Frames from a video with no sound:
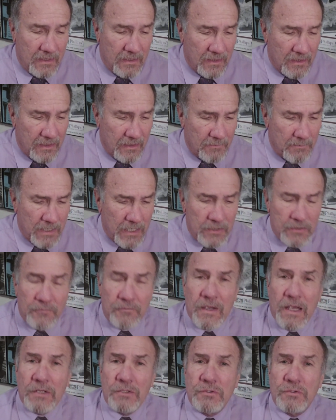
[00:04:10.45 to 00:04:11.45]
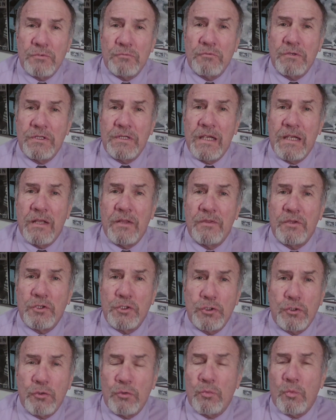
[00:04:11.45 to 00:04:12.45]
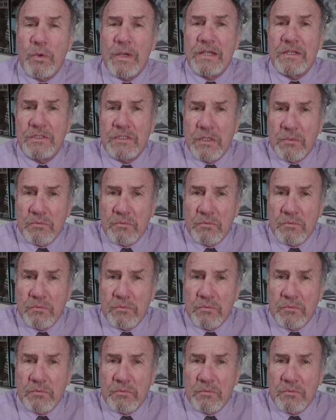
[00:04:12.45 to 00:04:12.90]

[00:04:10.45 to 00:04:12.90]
manufactured and retailed the shirtwaists